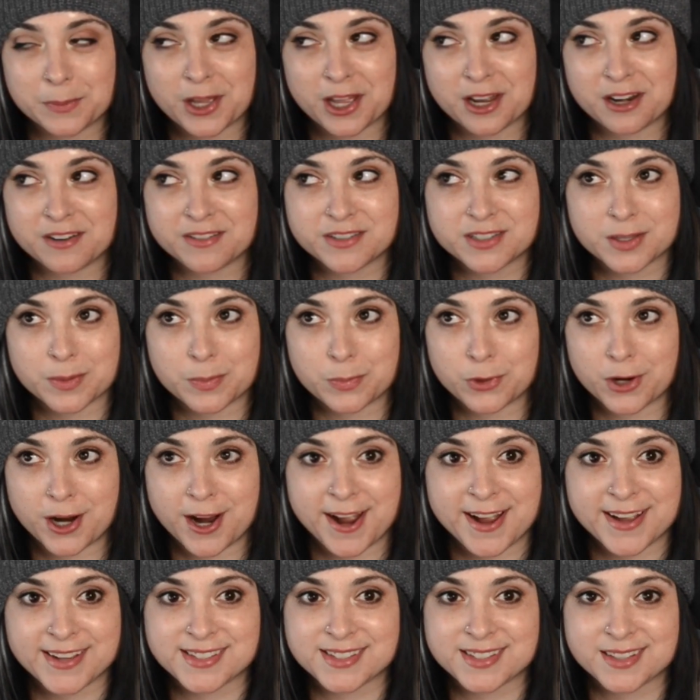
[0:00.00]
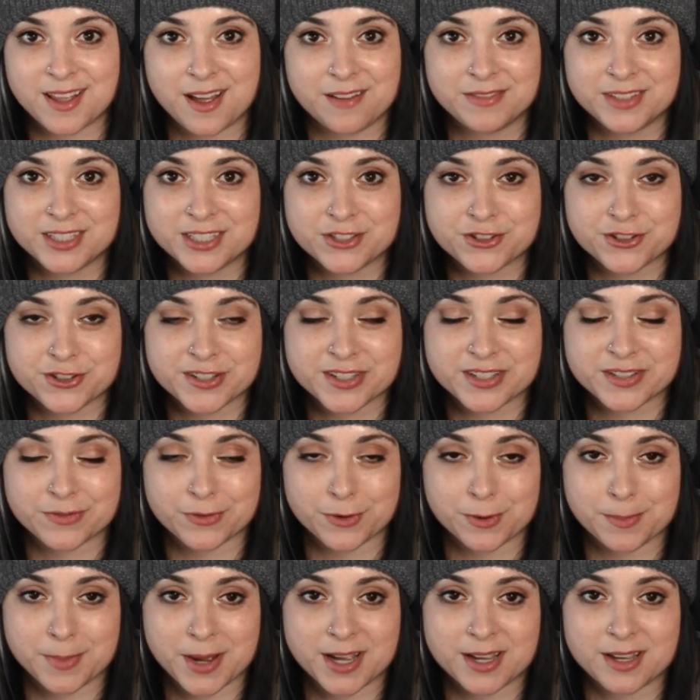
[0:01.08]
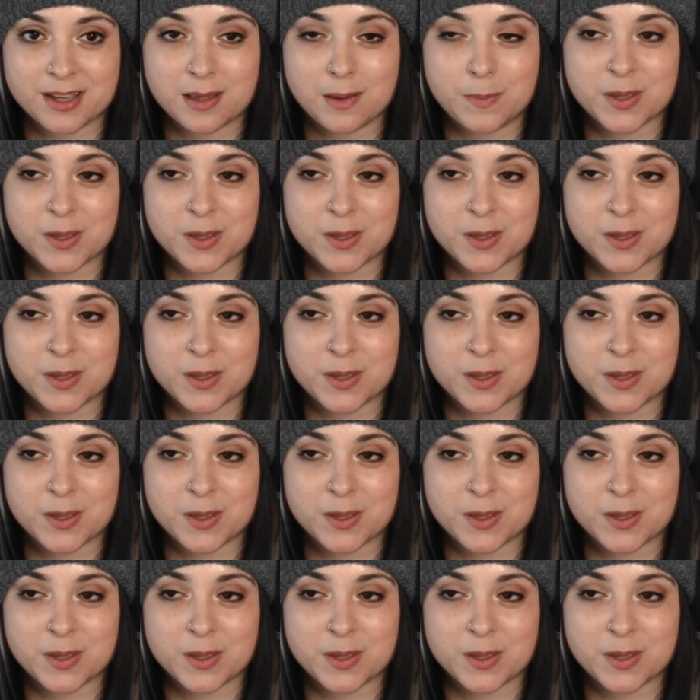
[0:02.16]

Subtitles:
kind of surprise love interest for Maya,